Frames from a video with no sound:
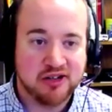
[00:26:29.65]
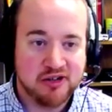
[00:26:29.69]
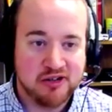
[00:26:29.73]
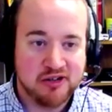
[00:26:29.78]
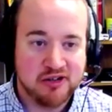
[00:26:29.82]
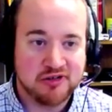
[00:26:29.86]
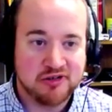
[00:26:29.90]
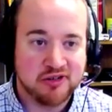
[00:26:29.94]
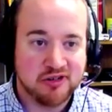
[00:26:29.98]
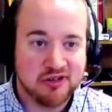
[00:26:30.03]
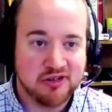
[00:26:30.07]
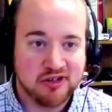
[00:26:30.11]

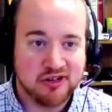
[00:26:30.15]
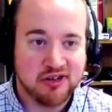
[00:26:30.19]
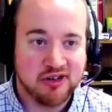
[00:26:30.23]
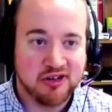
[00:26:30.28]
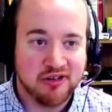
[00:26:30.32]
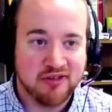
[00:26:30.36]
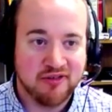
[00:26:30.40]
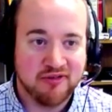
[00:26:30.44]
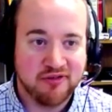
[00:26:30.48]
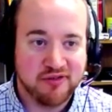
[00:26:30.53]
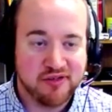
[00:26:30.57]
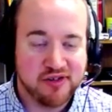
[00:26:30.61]
huge learning
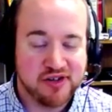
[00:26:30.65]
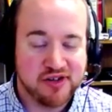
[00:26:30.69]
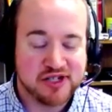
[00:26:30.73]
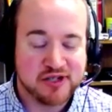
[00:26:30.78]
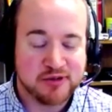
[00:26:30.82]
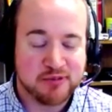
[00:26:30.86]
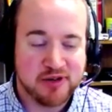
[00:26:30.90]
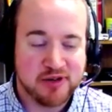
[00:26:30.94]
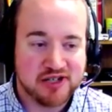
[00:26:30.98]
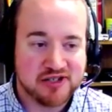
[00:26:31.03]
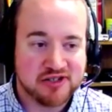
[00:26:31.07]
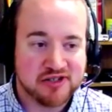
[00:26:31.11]
curve,
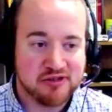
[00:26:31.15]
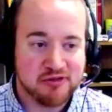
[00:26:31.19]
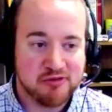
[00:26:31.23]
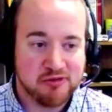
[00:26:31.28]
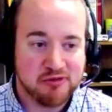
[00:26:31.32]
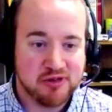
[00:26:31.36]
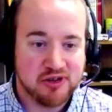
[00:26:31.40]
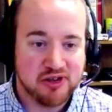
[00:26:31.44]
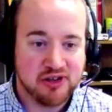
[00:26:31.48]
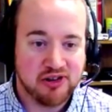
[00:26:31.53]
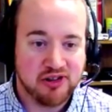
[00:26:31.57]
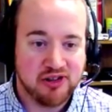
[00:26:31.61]
especially
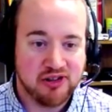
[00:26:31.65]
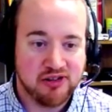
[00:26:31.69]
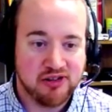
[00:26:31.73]
with